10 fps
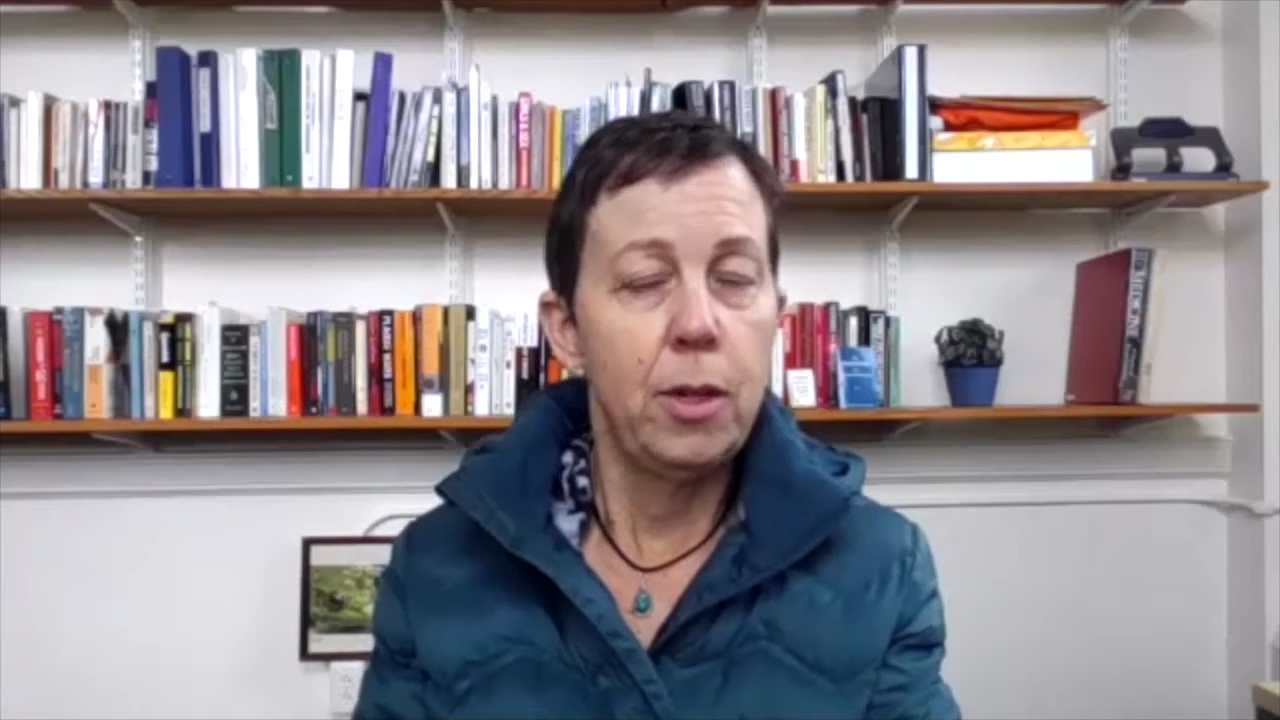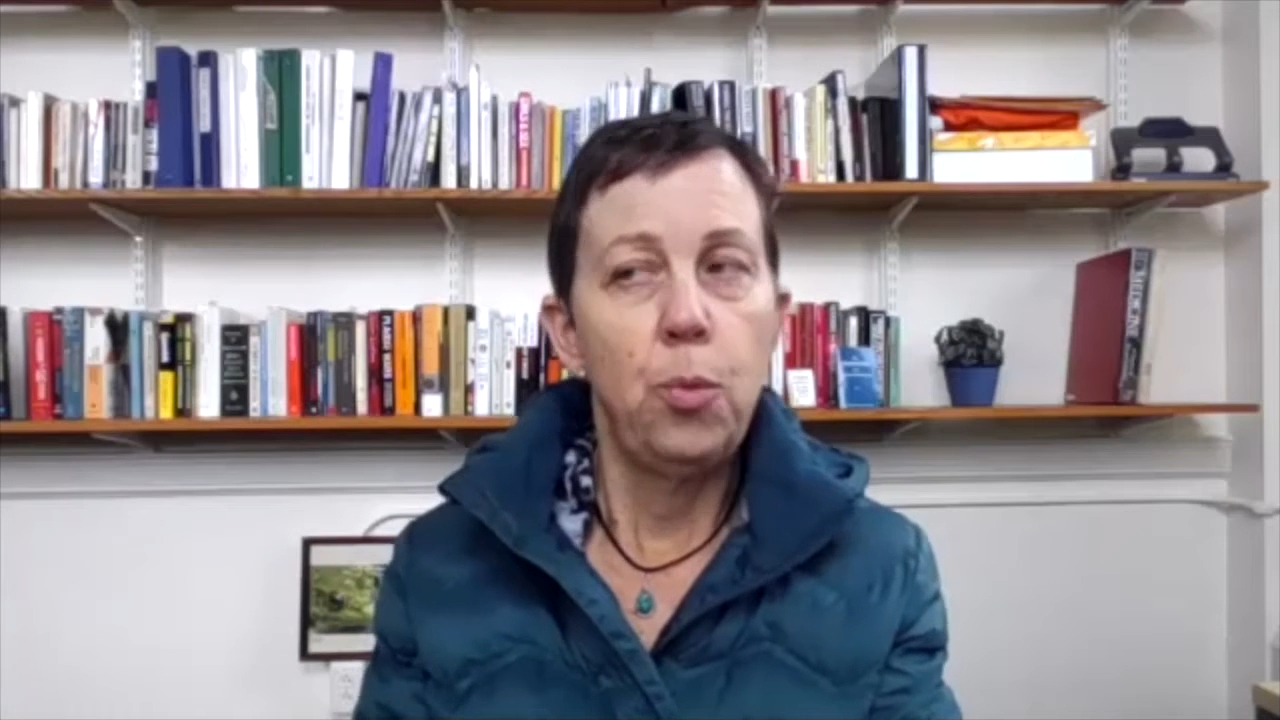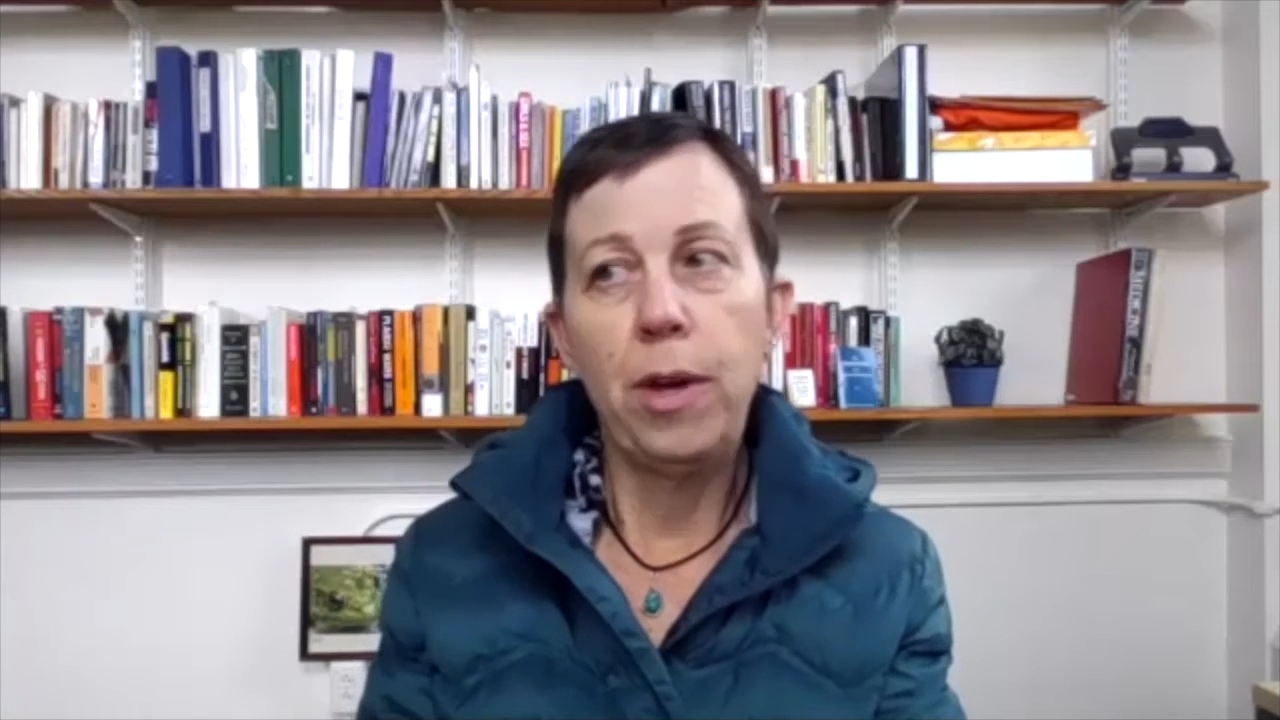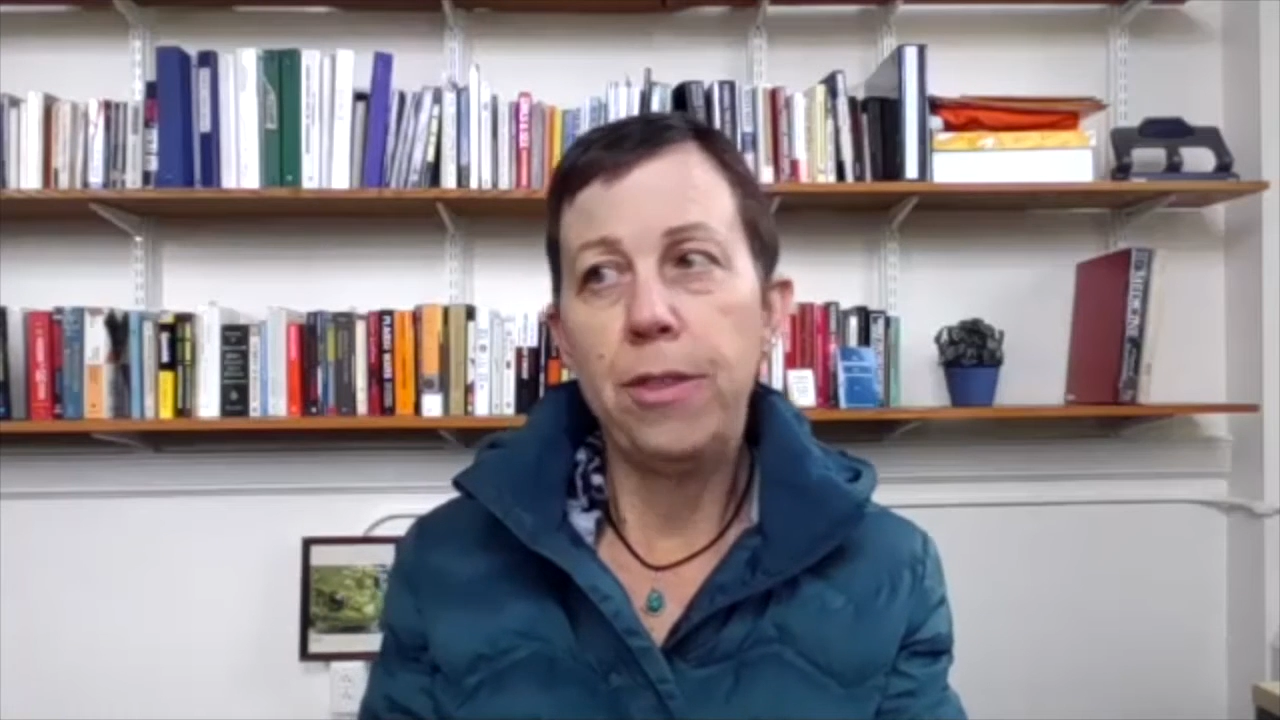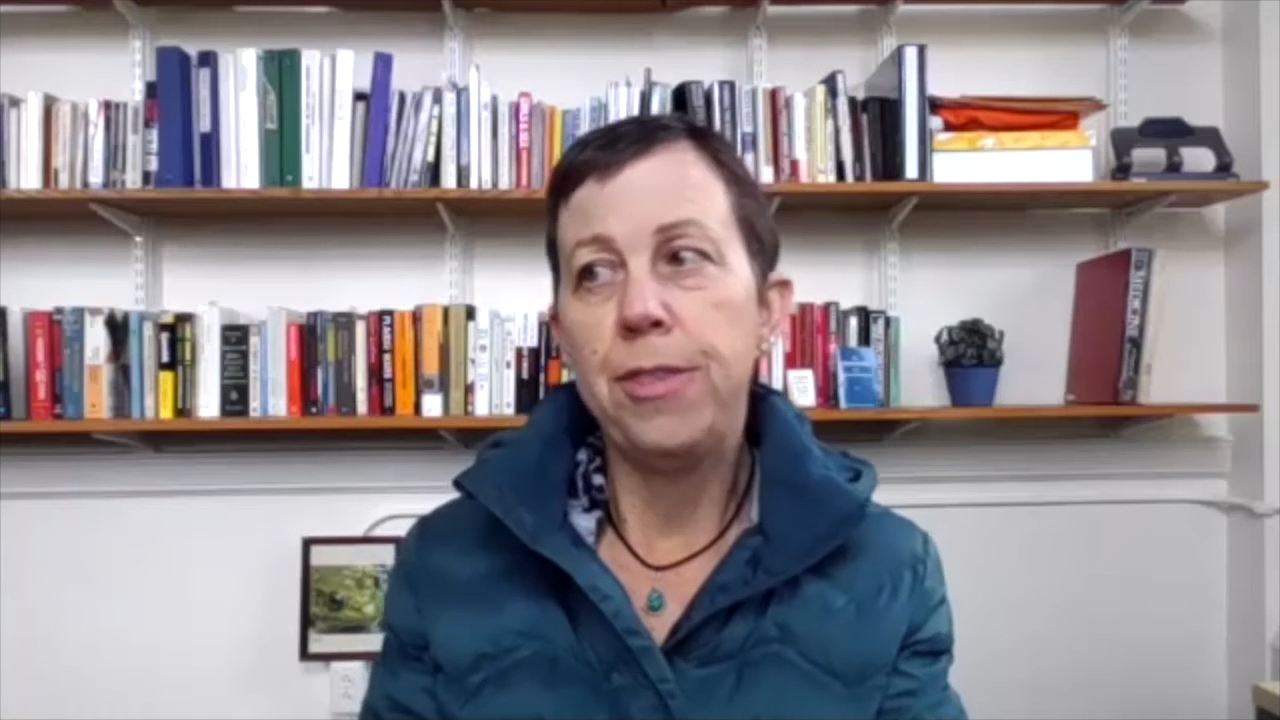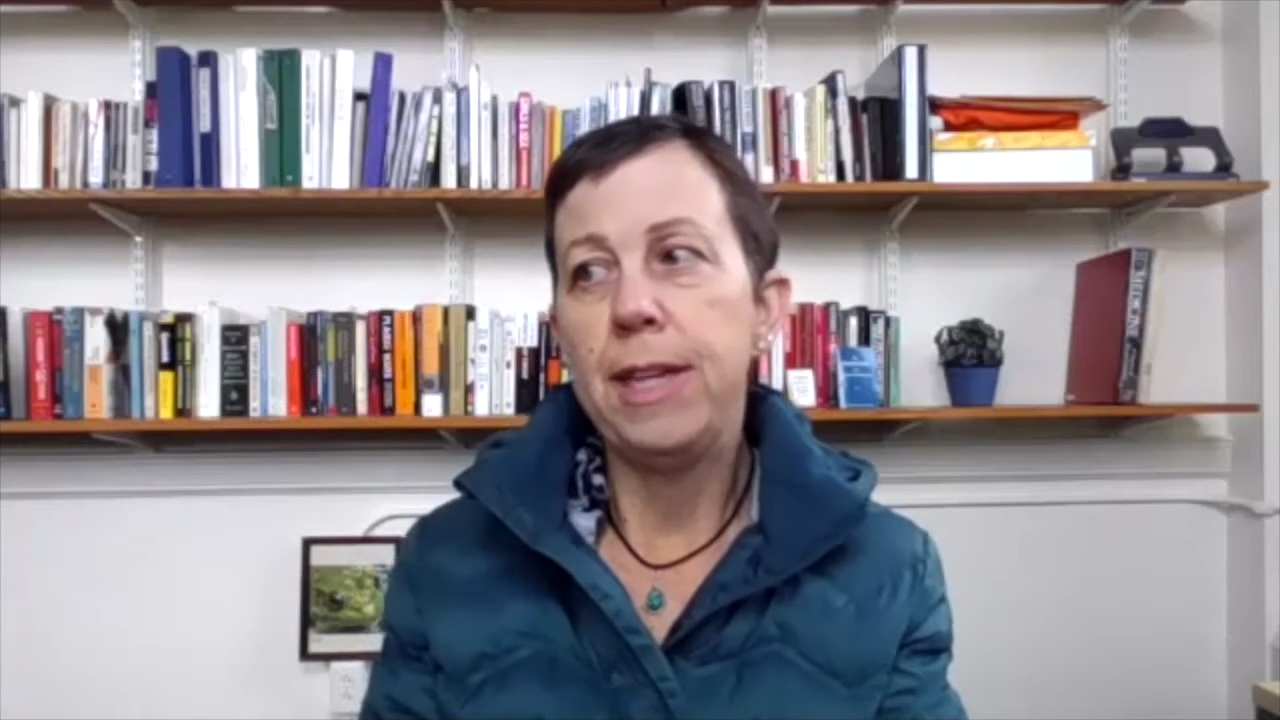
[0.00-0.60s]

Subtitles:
with